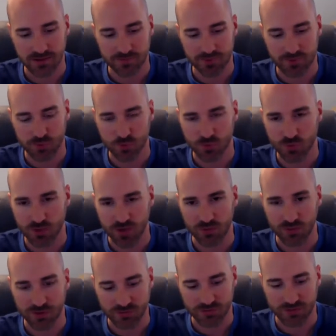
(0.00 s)
people will not
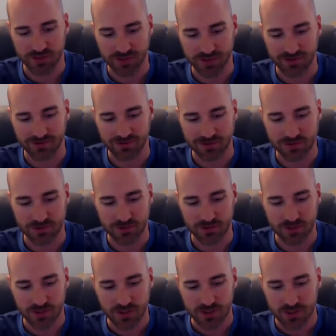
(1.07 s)
want to fill it out. So
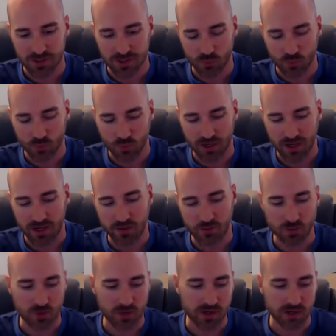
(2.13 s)
what I
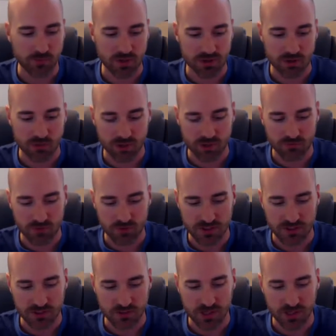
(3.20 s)
would recommend doing if you
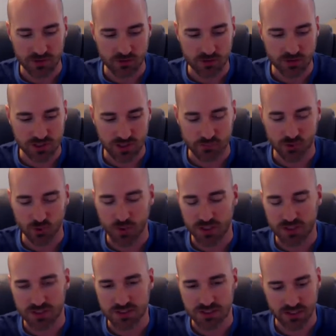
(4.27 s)
need a lot of those type of
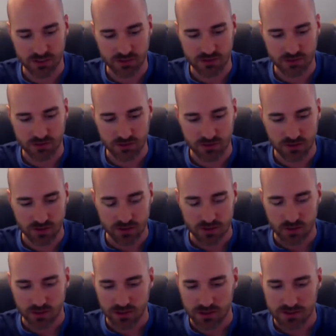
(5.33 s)
questions answered
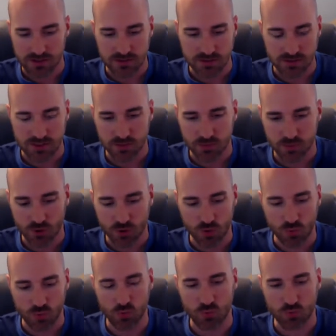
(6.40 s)
is to keep your
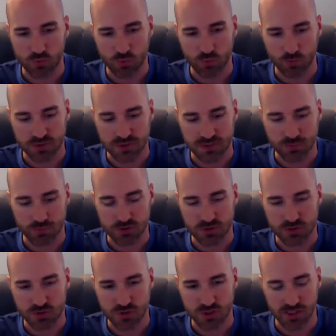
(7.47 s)
quote form as simple
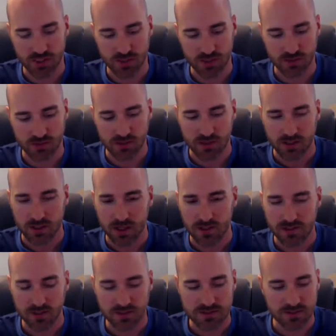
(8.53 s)
as you can, and
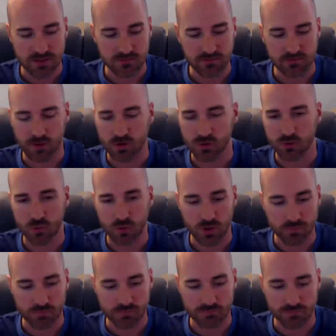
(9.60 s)
then send a
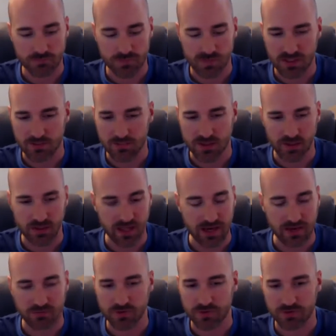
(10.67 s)
follow-up email
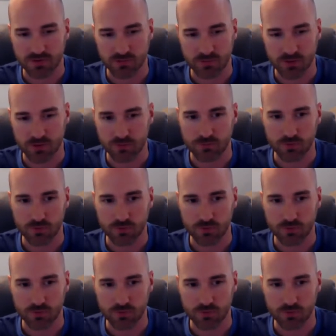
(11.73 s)
after they submitted the